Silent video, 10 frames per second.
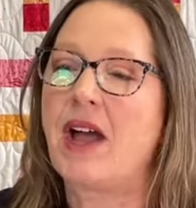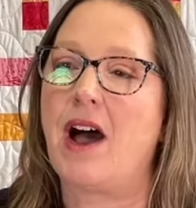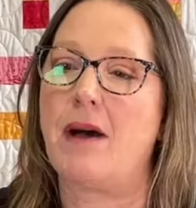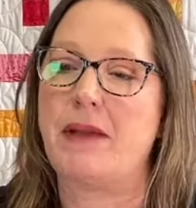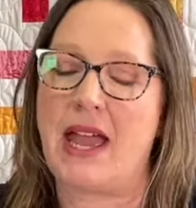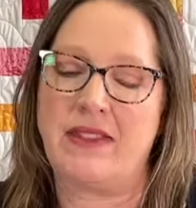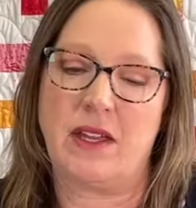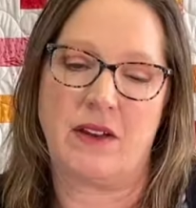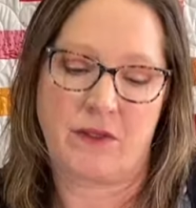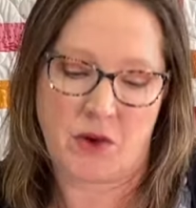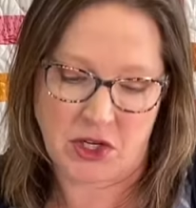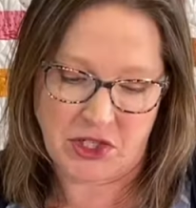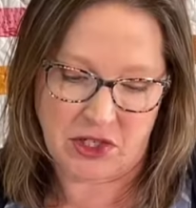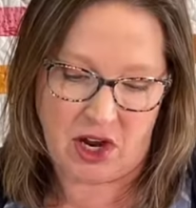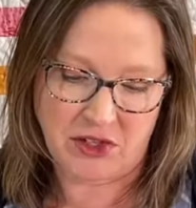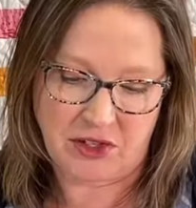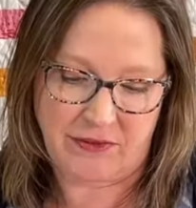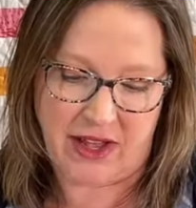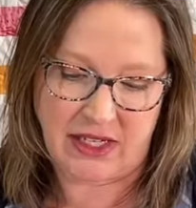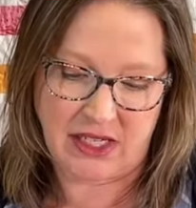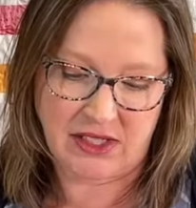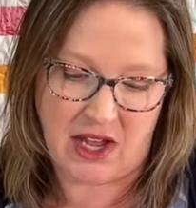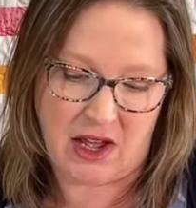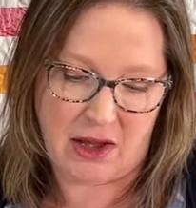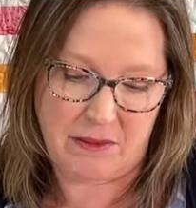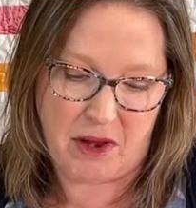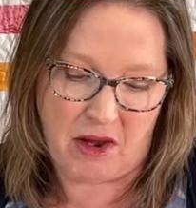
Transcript: Um, and then, of course, you can also find us um,